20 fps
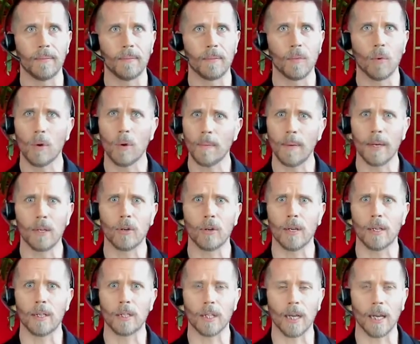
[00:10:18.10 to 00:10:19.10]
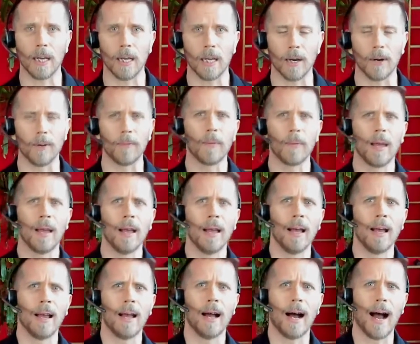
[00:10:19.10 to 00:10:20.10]
what am I trying to say here?
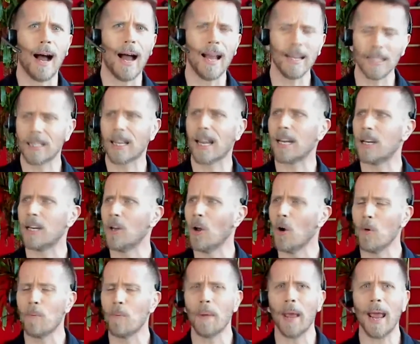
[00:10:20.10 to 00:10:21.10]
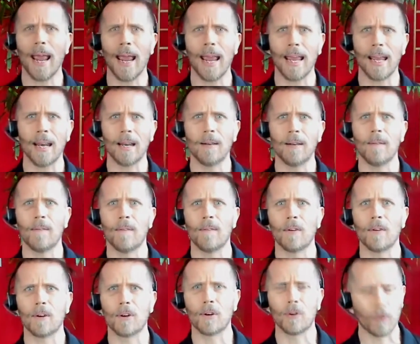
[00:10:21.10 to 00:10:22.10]
I say no pain,
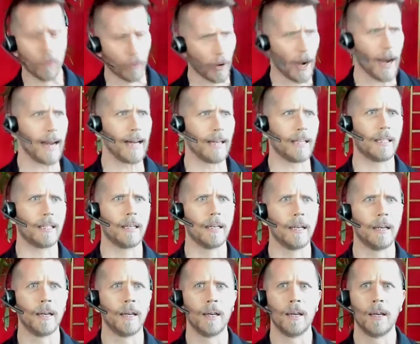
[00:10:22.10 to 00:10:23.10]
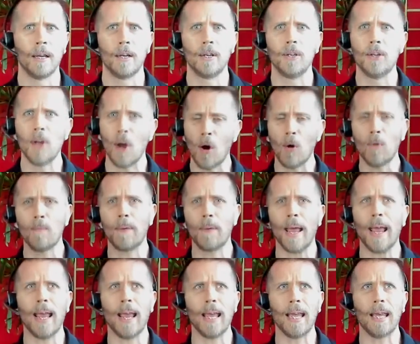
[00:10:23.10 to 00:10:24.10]
great. No
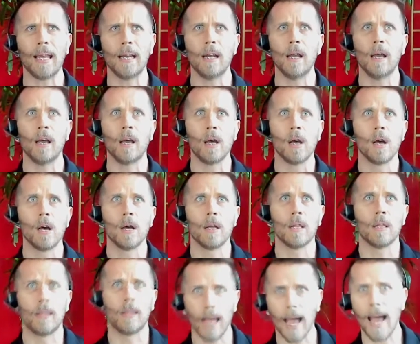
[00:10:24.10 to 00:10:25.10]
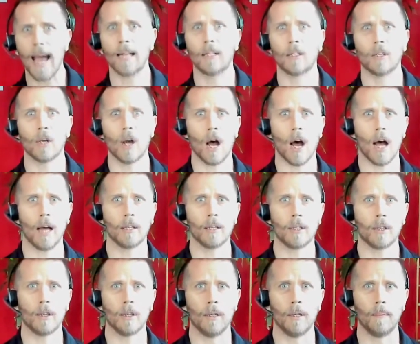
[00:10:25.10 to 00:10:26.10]
pain, that's
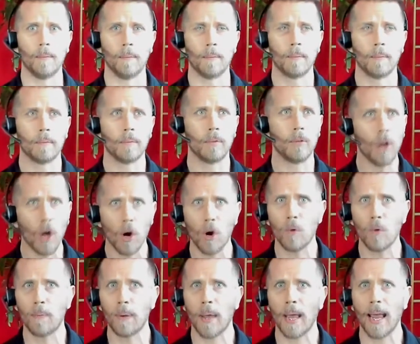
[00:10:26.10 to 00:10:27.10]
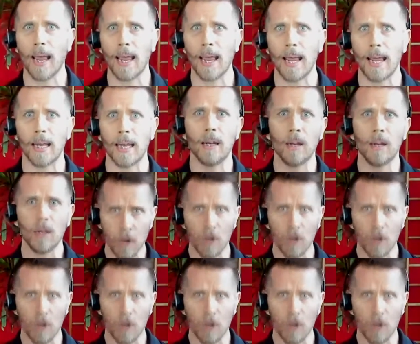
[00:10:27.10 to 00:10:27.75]
awesome. No pain,